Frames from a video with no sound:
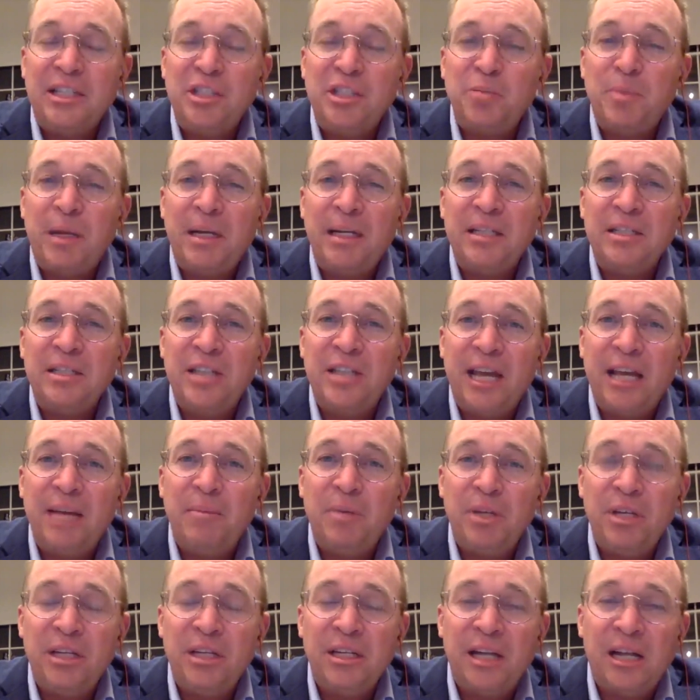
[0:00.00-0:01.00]
spending $10
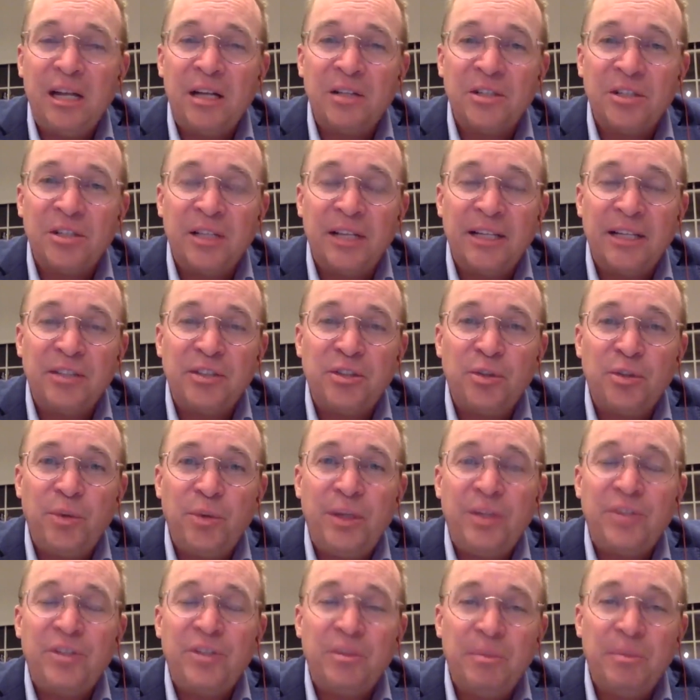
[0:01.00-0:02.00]
million in the last two
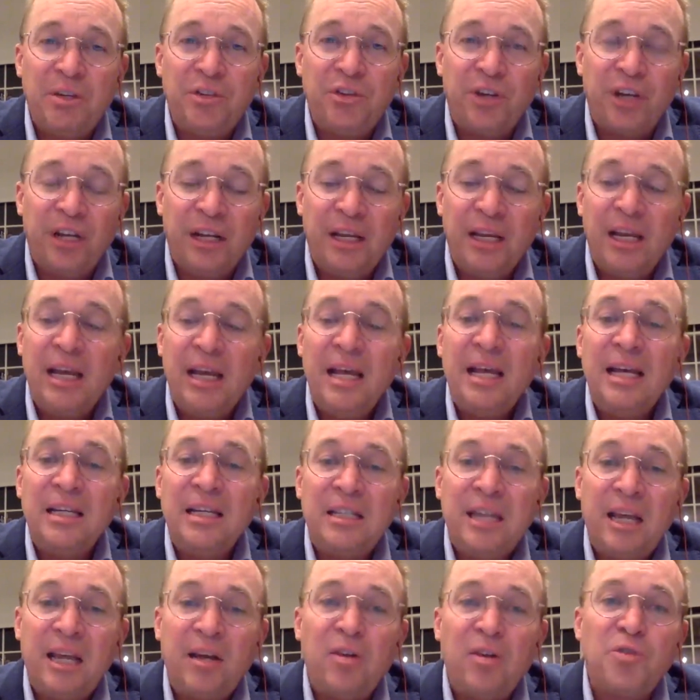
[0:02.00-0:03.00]
weeks in Michigan
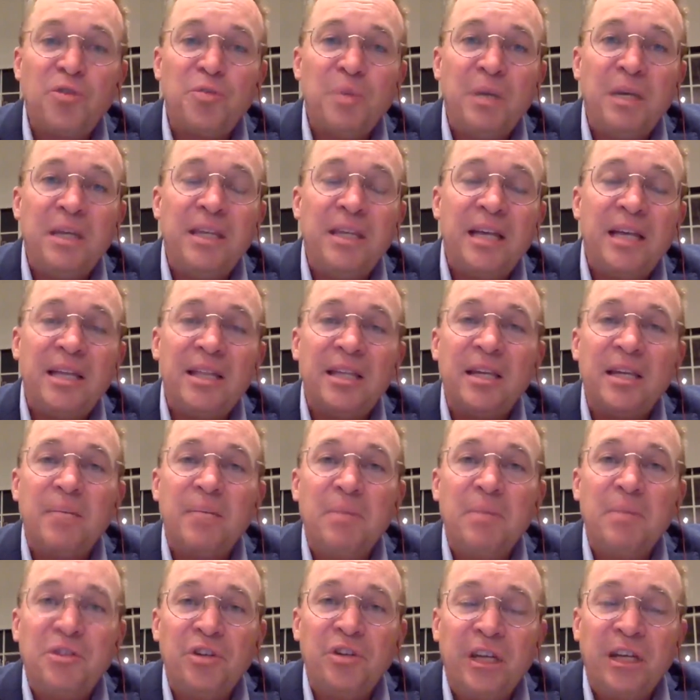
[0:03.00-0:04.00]
tells me they think
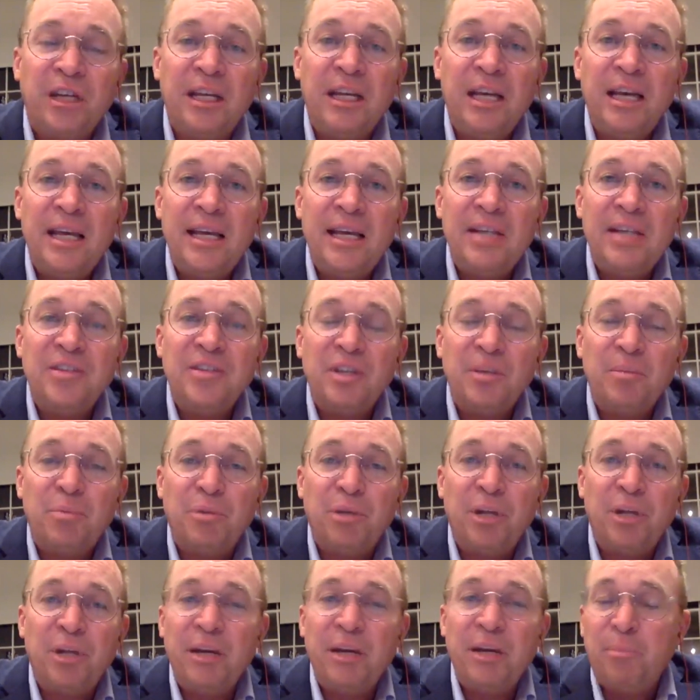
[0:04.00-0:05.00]
Michigan is in
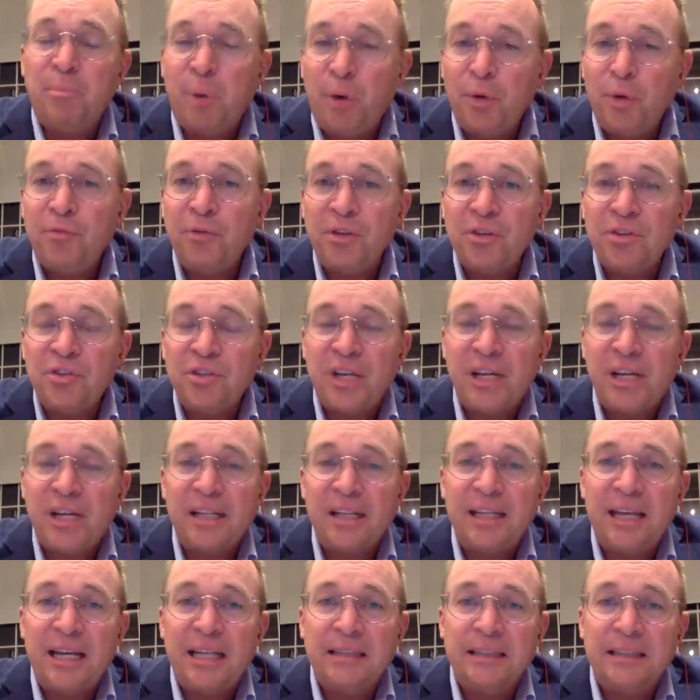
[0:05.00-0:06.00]
play both for the Senate
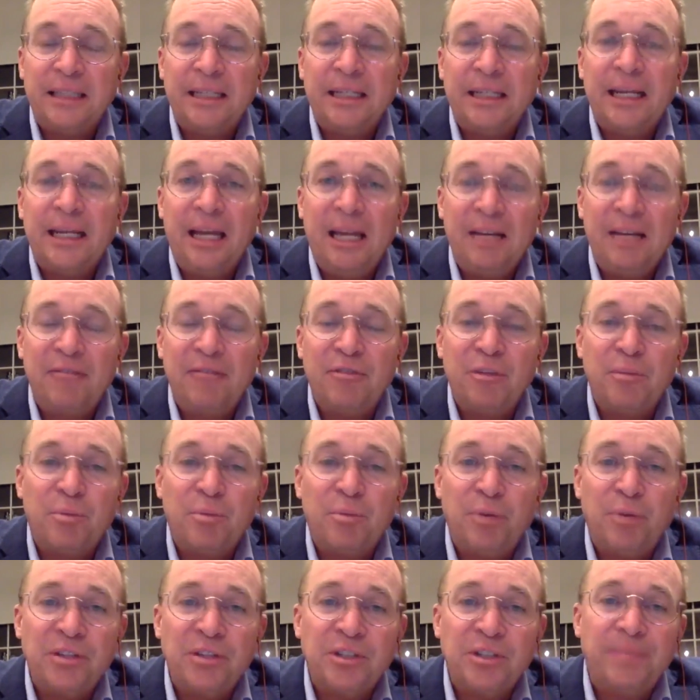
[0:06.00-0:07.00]
candidate and for the
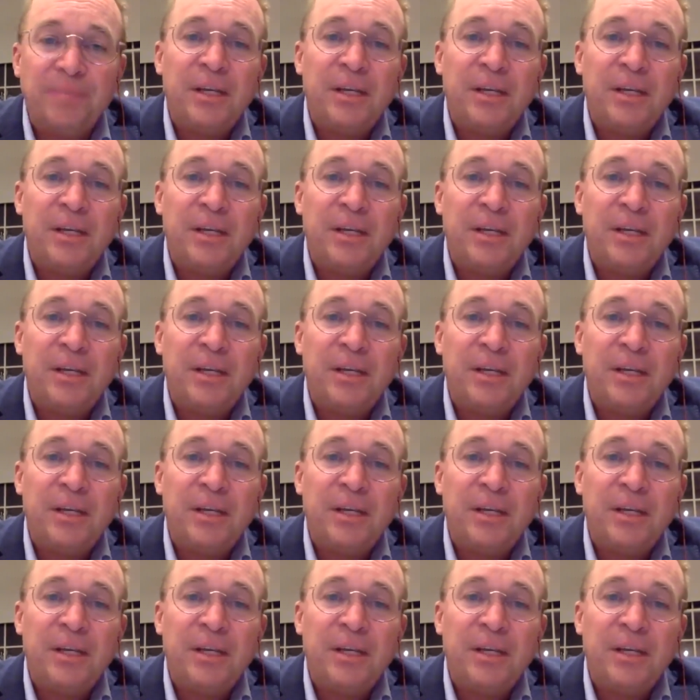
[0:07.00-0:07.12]
president.